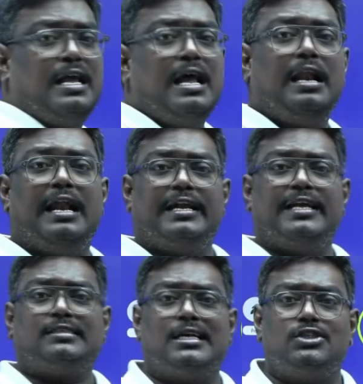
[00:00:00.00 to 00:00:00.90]
let us
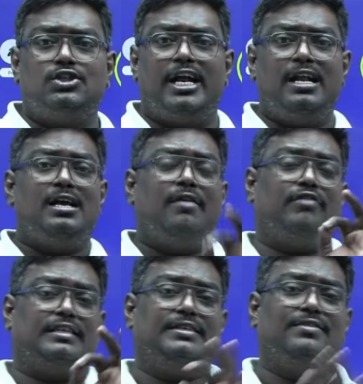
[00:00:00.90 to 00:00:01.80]
consider for
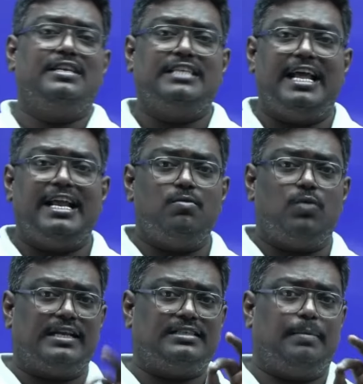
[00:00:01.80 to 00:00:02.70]
civil engineering, what is
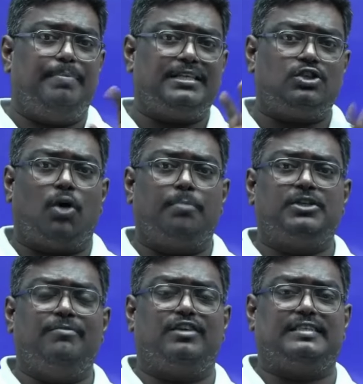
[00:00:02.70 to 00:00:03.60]
the best option
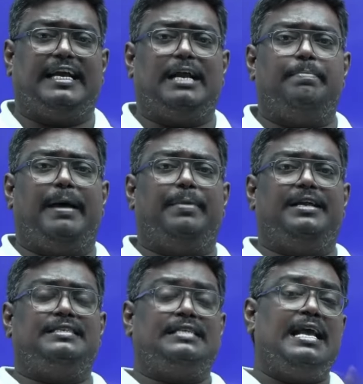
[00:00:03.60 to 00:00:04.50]
for second paper
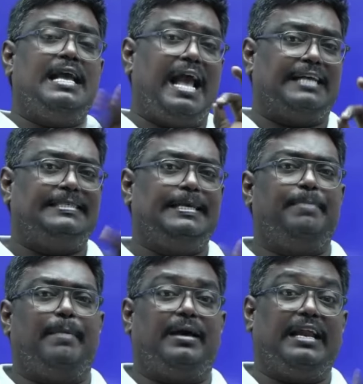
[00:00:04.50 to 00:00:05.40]
is XC
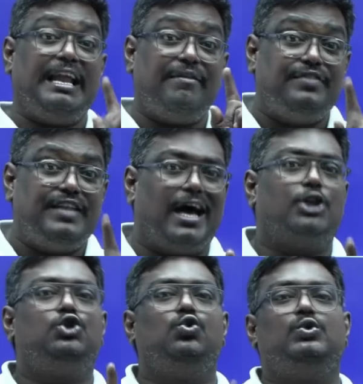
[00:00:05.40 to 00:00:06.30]
paper if they are
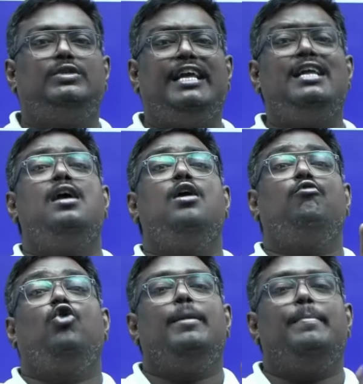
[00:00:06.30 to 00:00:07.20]
choosing
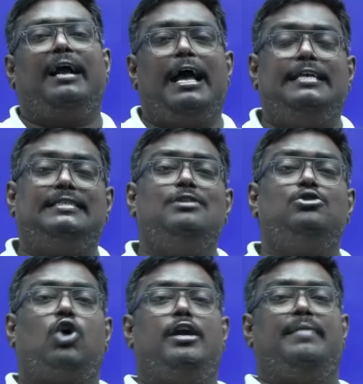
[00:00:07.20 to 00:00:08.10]
fluid mechanics and
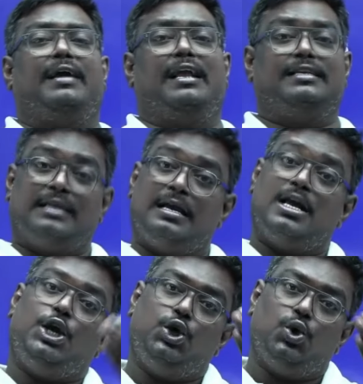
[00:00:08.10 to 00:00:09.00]
solid mechanics.
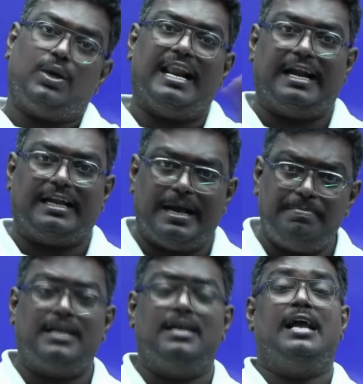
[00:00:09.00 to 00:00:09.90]
You can attempt
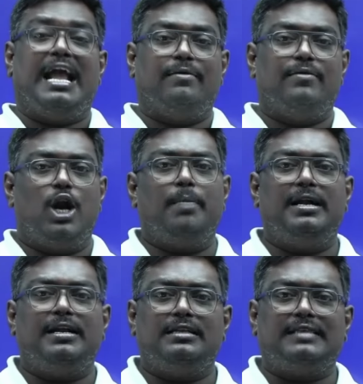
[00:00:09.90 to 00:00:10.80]

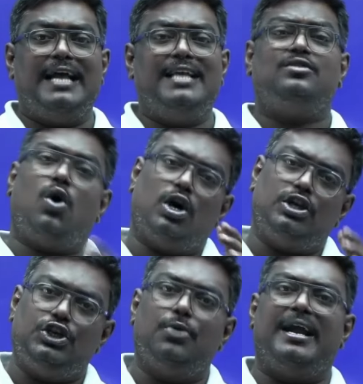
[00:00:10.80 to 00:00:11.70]
environmental science or
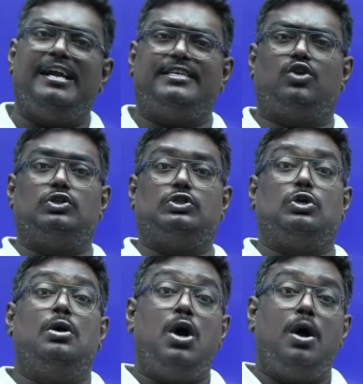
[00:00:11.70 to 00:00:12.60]
geomatics also,
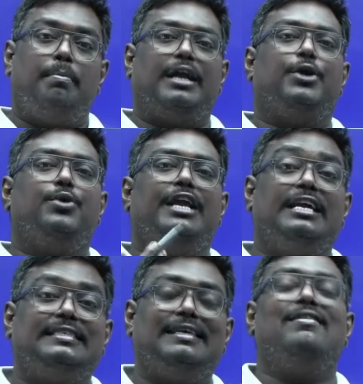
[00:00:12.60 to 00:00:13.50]
but you need
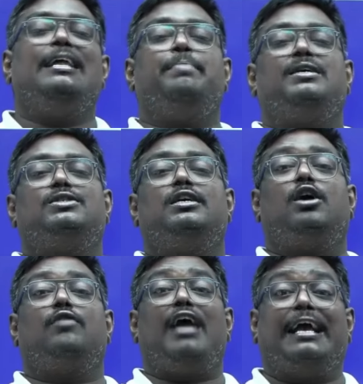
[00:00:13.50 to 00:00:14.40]
70% of
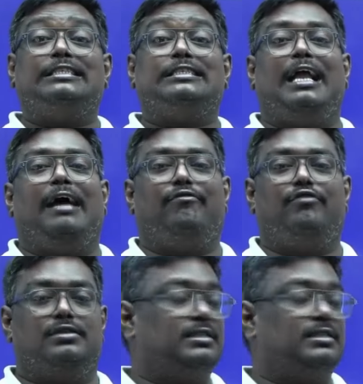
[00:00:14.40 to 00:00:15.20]
extra efforts.